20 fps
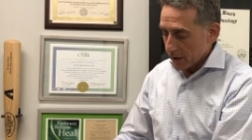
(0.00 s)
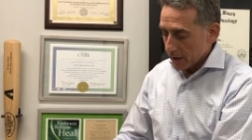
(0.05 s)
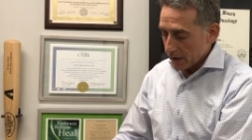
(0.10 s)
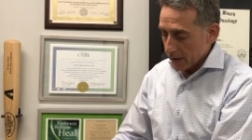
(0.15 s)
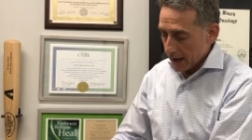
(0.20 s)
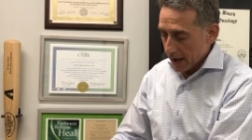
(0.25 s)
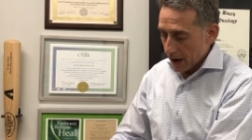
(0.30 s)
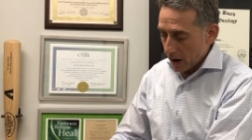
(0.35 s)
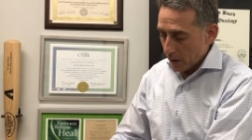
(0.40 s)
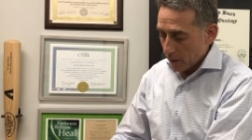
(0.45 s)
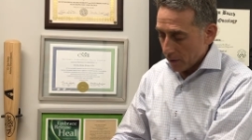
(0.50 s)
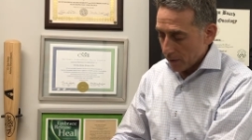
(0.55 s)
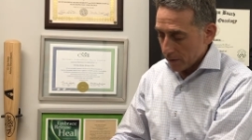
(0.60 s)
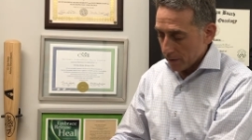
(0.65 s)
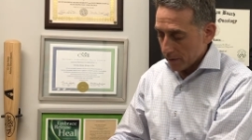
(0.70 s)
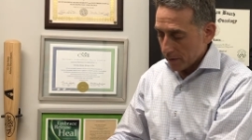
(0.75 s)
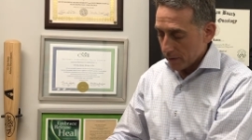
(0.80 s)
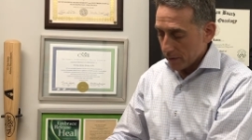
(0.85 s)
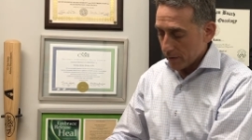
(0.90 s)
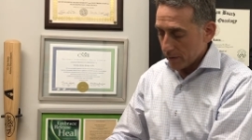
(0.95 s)
Now,
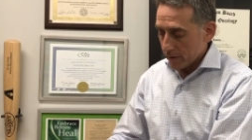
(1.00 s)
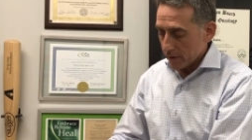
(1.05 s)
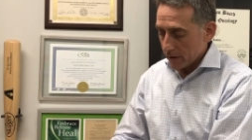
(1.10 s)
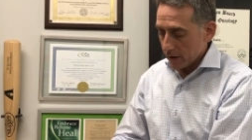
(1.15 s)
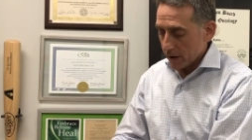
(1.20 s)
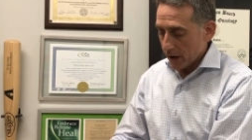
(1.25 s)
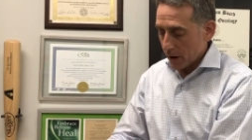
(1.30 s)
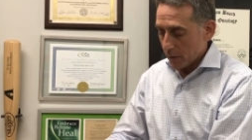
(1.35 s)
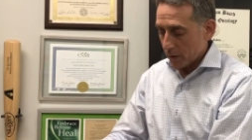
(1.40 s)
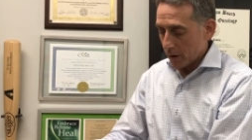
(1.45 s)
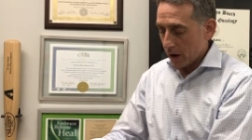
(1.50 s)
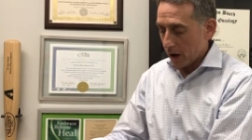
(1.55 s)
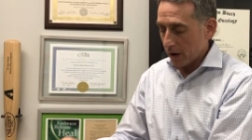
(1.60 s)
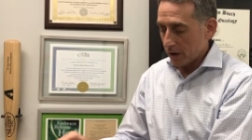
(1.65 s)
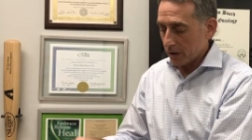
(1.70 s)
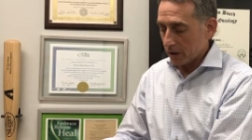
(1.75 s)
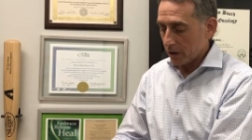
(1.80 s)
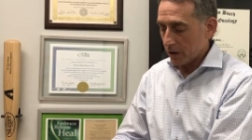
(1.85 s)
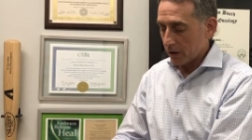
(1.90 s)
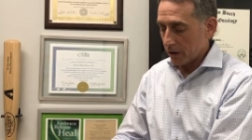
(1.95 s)
I would
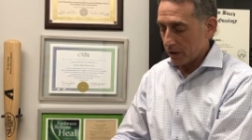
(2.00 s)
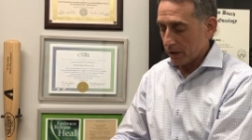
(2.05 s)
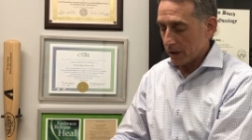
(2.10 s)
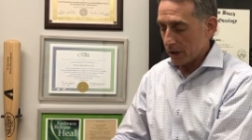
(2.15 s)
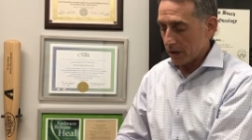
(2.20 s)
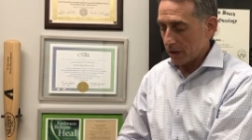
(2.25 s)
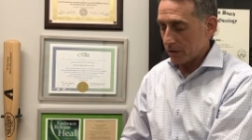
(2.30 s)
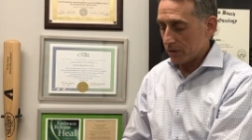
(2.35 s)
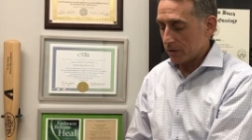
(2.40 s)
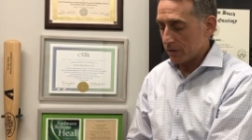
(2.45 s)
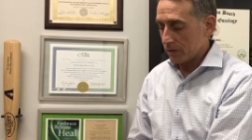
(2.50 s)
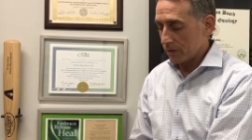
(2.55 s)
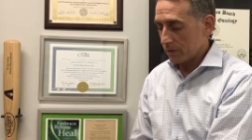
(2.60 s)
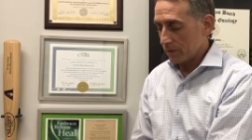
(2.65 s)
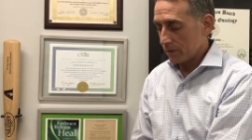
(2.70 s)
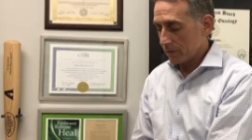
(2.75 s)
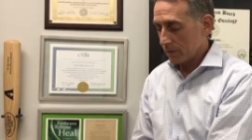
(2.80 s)
uncurl these,